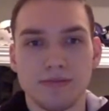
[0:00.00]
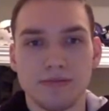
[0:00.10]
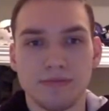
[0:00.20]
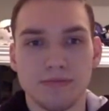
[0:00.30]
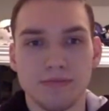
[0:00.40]

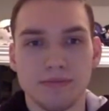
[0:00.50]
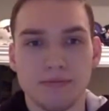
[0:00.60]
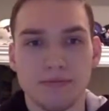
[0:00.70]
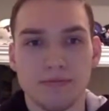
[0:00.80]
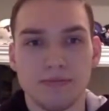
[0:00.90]

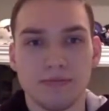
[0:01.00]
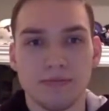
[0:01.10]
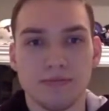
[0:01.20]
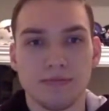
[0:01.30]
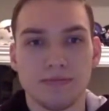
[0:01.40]

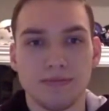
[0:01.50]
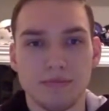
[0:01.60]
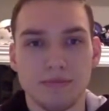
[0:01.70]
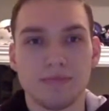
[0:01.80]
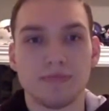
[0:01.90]

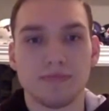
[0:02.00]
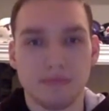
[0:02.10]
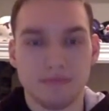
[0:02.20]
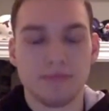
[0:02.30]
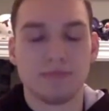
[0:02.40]

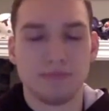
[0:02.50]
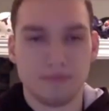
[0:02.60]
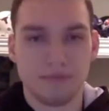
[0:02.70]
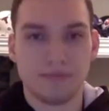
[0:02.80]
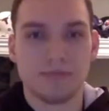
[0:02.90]

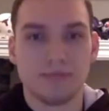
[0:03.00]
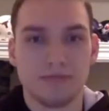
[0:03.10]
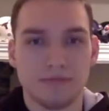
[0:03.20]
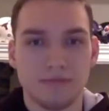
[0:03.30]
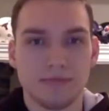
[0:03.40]

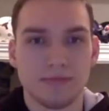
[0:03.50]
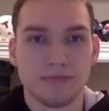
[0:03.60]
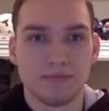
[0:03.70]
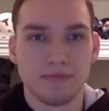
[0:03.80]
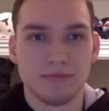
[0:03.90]

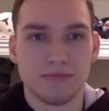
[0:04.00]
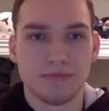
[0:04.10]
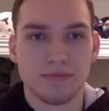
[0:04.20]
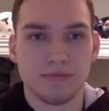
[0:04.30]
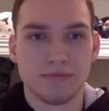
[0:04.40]

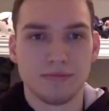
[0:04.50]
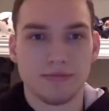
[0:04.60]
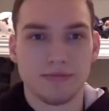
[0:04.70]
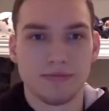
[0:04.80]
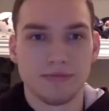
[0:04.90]

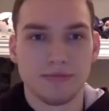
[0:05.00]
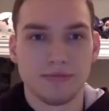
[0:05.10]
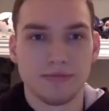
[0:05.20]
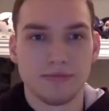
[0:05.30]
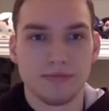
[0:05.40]

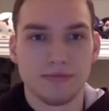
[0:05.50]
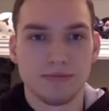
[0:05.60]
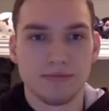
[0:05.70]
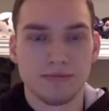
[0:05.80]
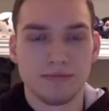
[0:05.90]

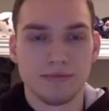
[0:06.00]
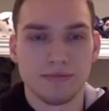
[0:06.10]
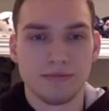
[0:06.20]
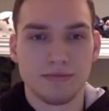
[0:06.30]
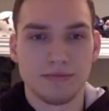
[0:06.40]

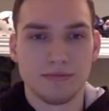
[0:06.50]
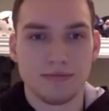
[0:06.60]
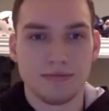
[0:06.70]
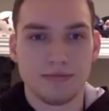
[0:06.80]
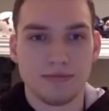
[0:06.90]

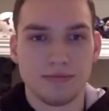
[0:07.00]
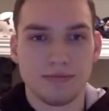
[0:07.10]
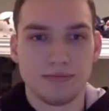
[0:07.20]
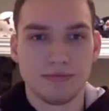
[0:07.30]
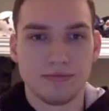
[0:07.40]

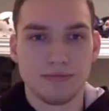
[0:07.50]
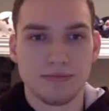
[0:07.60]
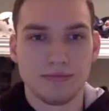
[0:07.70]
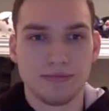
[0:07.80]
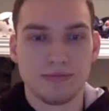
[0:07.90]
(silent)